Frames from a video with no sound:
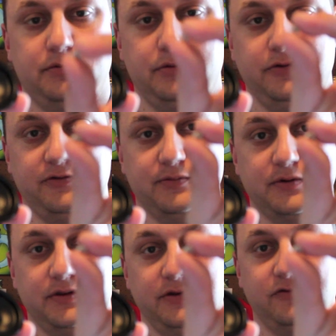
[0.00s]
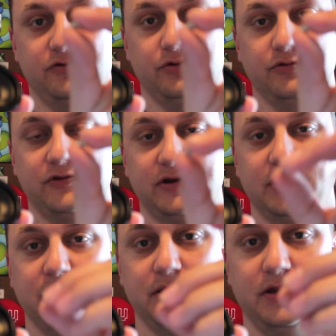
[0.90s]
using one of these screws that
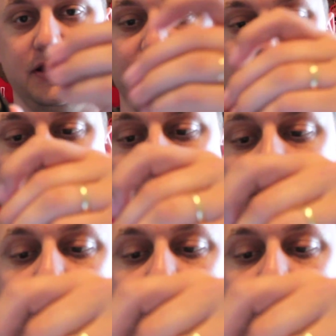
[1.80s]
they give you.